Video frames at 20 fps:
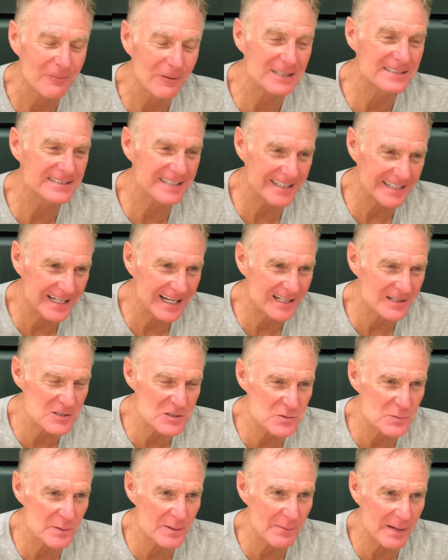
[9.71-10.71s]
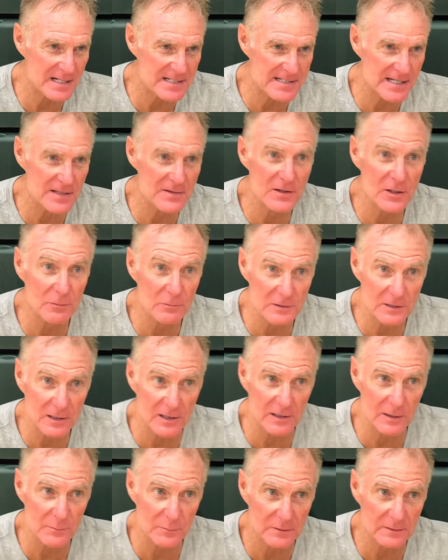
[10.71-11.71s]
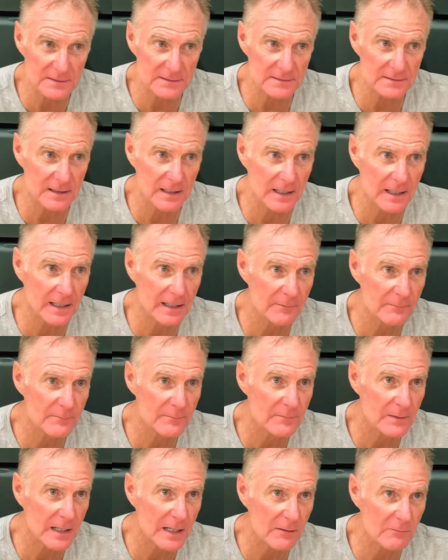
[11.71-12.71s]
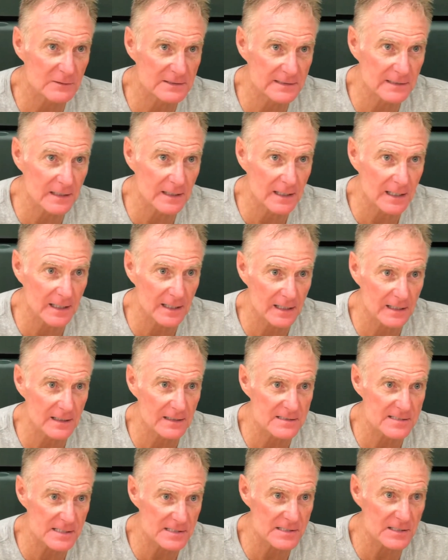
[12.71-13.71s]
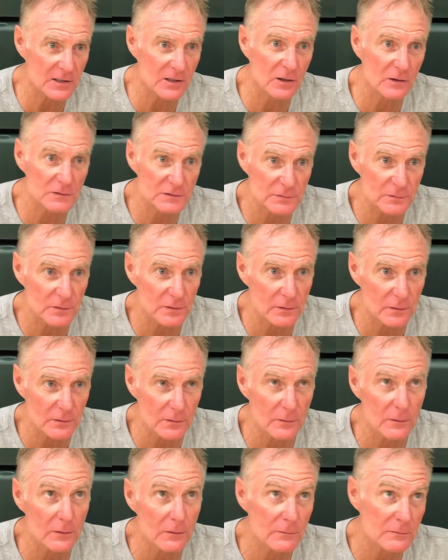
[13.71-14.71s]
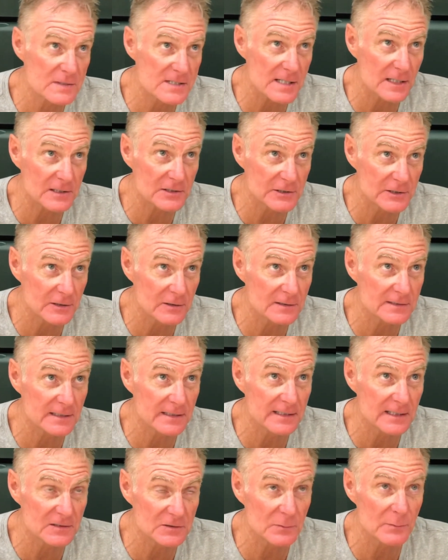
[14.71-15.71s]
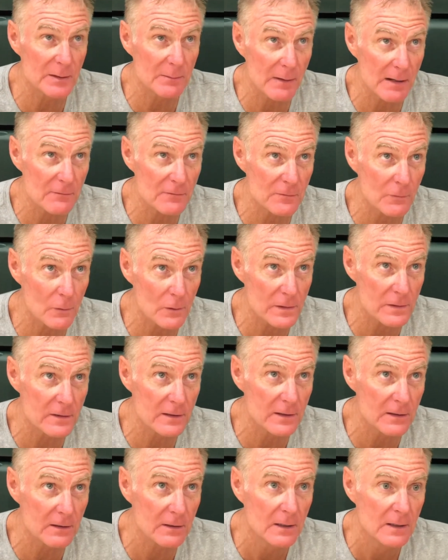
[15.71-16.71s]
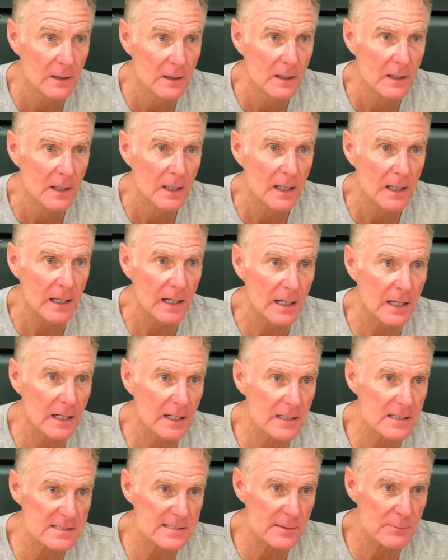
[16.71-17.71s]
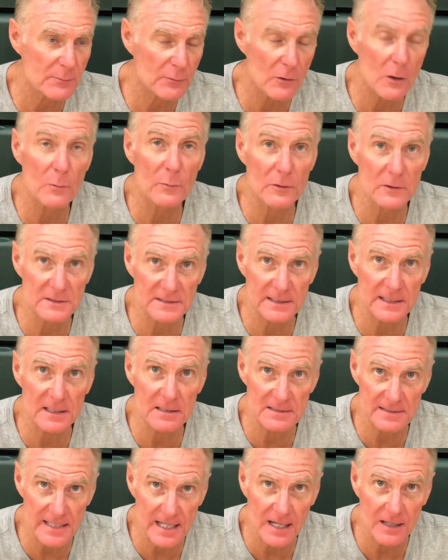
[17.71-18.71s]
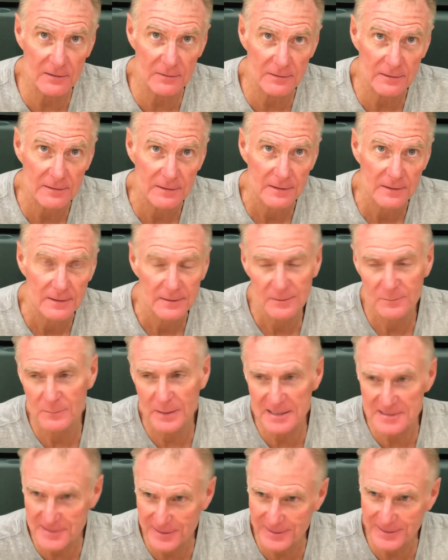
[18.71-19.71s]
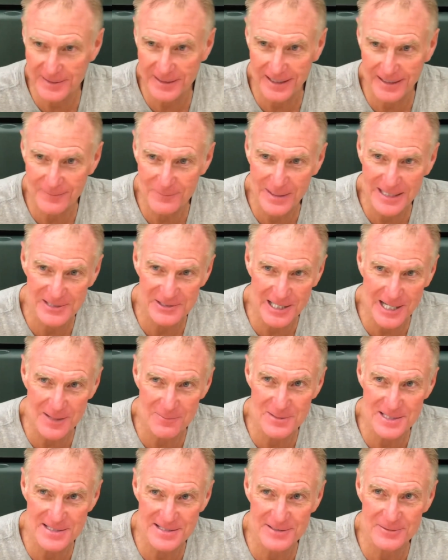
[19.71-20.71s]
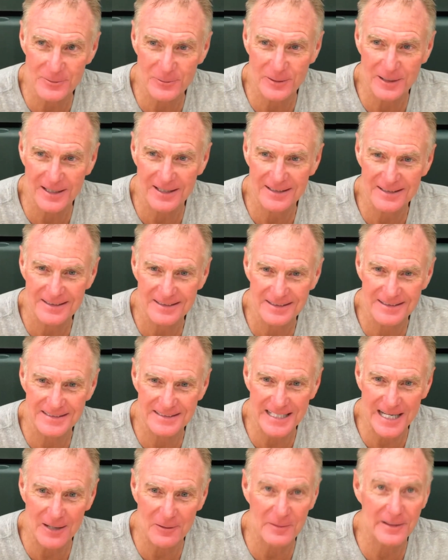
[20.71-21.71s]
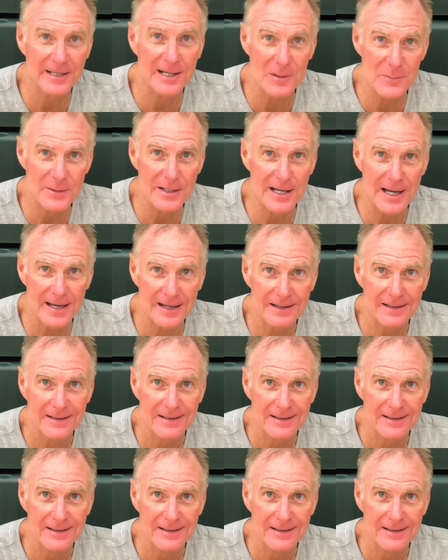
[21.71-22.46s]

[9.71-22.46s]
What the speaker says: Well, this will be my 10th year with the Clippers. I was an assistant coach for 6 years, and this will be my 4th year as a pro personnel scout. Basically, my job is to scout the NBA